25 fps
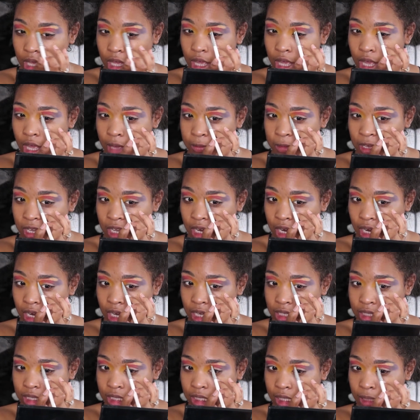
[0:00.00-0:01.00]
I mean, it
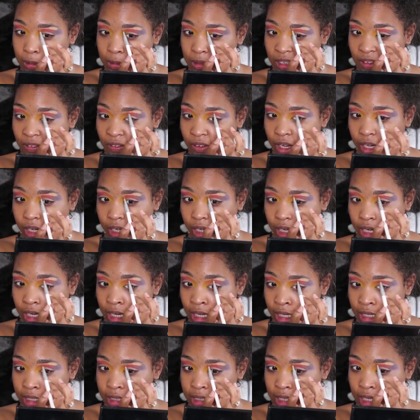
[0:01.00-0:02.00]
seems very
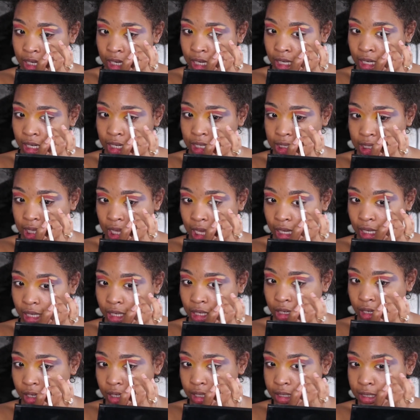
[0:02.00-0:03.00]
innocent and it's like a
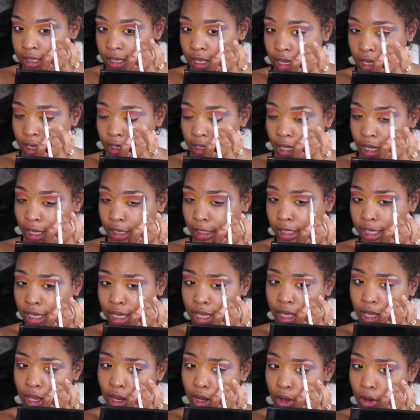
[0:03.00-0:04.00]
good song, like,
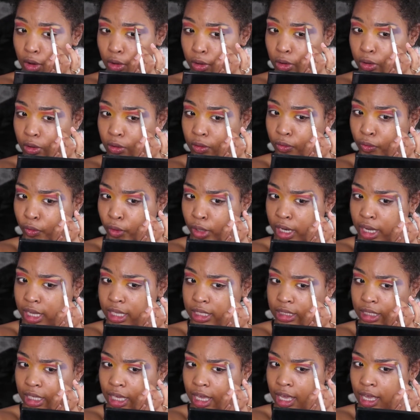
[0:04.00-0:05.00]
yeah, no new
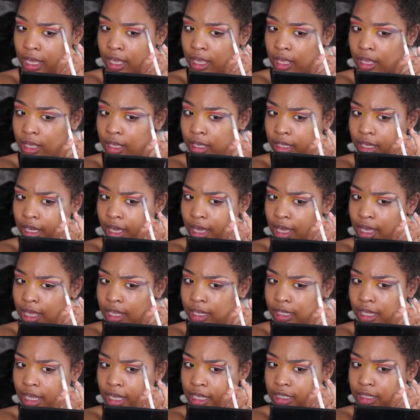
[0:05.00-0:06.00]
friends. Yeah,
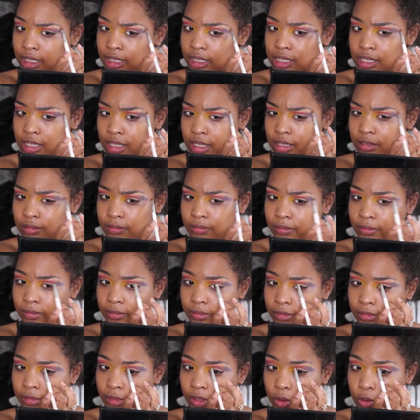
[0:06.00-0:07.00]
that's
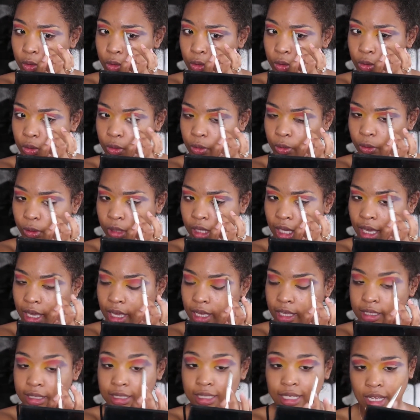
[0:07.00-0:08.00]
cool. Yeah,
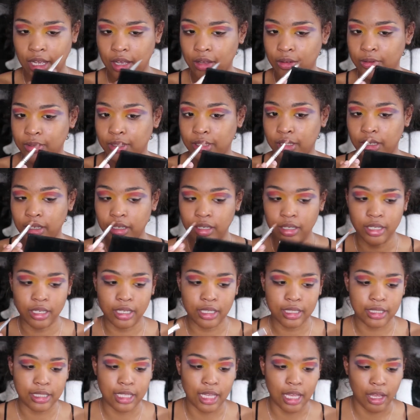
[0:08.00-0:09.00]
it sounds good.
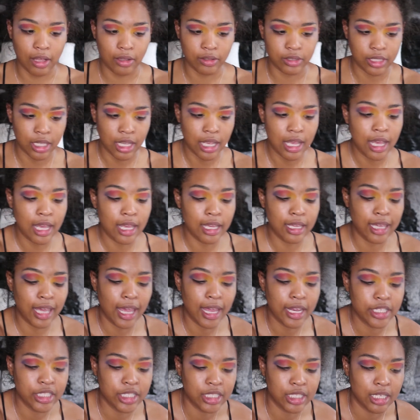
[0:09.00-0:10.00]
It sounds
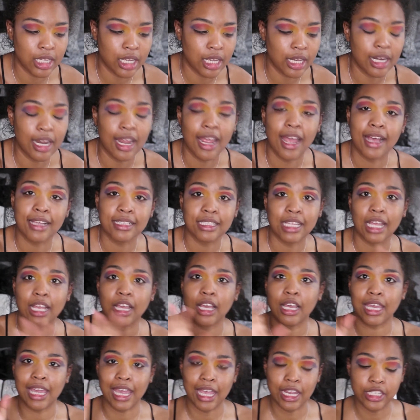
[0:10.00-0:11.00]
catchy and it has like a
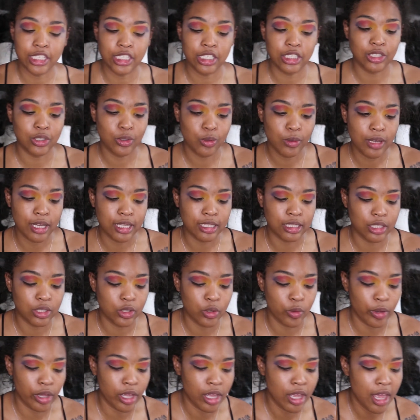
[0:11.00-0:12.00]
catchy twist
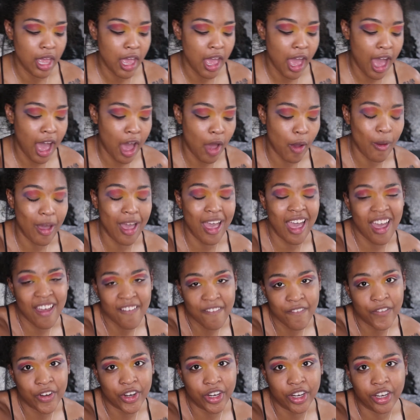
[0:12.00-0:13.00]
to it.
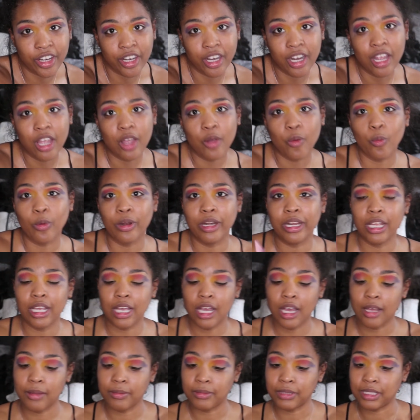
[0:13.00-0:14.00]
However, when it
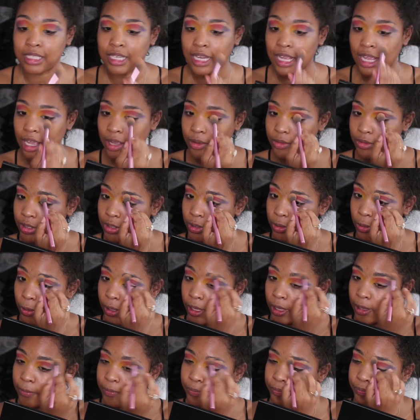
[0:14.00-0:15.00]
comes down to
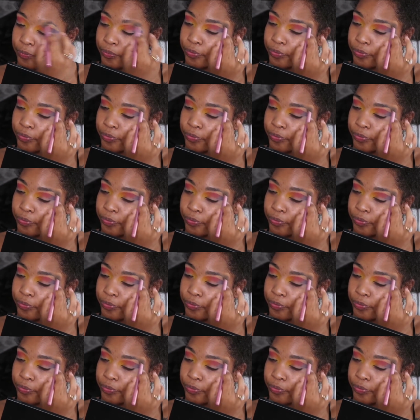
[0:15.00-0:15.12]
it,